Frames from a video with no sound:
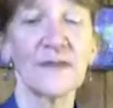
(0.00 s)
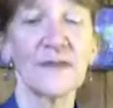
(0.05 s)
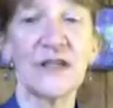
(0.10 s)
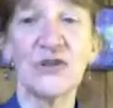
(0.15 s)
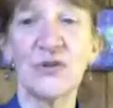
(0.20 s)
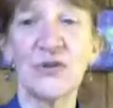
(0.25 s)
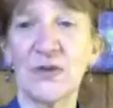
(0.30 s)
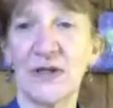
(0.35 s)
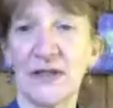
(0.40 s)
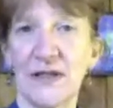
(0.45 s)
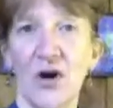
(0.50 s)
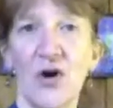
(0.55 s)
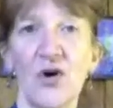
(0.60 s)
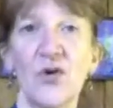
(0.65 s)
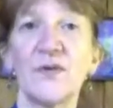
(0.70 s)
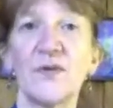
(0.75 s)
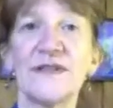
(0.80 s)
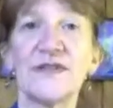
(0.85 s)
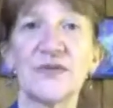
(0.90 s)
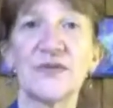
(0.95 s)
You can
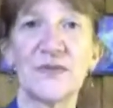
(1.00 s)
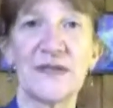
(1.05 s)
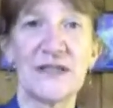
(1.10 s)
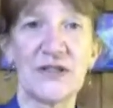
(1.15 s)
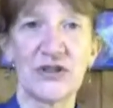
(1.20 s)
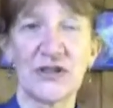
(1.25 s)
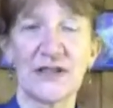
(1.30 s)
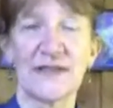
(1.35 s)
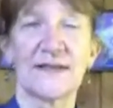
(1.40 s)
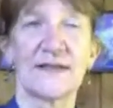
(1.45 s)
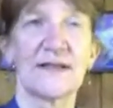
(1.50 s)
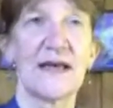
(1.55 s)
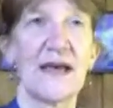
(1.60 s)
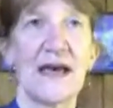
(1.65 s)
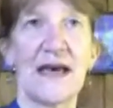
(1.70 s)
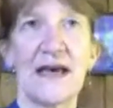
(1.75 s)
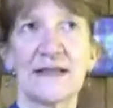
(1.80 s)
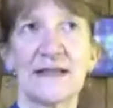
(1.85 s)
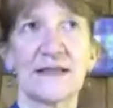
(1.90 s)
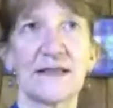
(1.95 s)
always reach us
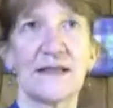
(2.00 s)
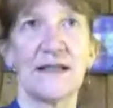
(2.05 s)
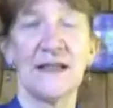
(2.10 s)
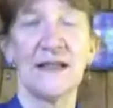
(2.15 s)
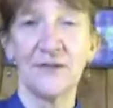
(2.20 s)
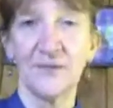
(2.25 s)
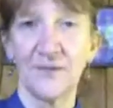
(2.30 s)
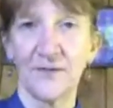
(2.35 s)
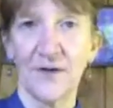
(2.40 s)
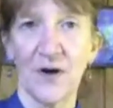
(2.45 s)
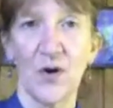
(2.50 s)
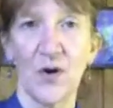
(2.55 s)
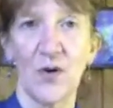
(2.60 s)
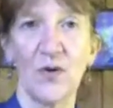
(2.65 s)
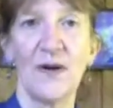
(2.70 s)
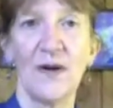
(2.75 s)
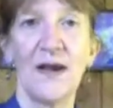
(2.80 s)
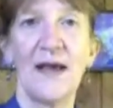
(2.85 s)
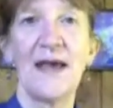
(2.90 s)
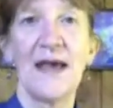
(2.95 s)
at
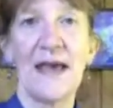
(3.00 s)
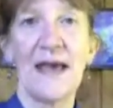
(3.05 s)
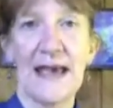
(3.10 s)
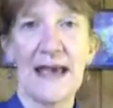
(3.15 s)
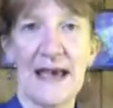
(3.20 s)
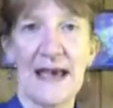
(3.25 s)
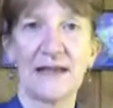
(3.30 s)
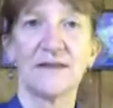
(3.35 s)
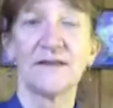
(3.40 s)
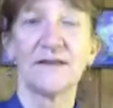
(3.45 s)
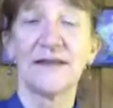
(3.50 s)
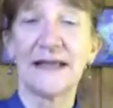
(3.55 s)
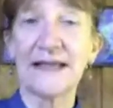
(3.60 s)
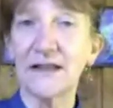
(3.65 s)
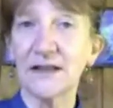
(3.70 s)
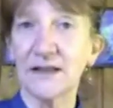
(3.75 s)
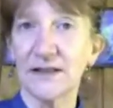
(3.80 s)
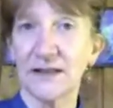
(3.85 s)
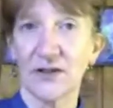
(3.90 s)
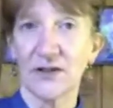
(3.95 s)

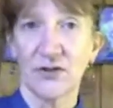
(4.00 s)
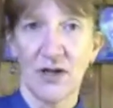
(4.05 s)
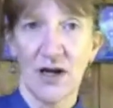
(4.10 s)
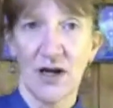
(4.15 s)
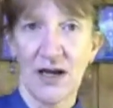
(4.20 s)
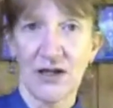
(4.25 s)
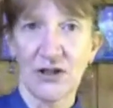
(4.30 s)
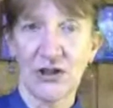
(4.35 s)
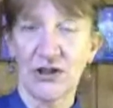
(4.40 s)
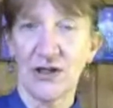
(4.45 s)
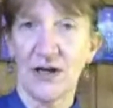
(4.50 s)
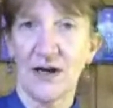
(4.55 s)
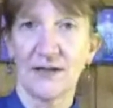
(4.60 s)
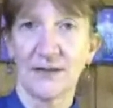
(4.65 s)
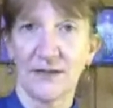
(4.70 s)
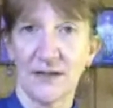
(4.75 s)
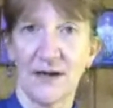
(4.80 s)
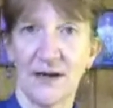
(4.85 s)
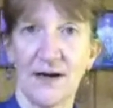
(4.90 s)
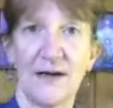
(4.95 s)

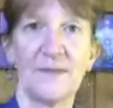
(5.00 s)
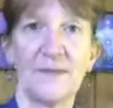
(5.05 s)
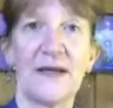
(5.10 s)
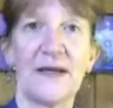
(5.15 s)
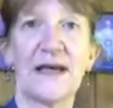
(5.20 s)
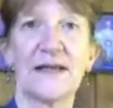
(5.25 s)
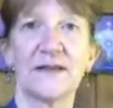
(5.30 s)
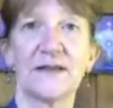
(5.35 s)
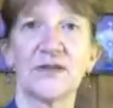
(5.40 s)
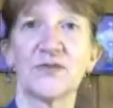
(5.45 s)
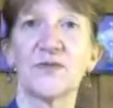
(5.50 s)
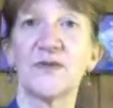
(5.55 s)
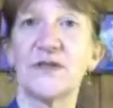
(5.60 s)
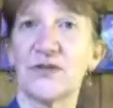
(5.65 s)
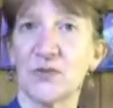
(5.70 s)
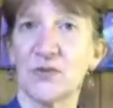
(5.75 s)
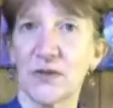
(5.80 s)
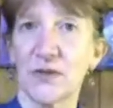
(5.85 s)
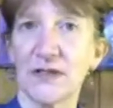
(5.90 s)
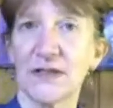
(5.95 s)
info@lakeclearlodge.com at the
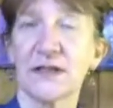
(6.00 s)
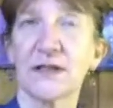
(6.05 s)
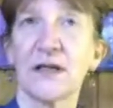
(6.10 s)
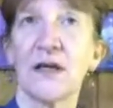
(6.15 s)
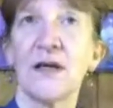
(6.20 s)
resort.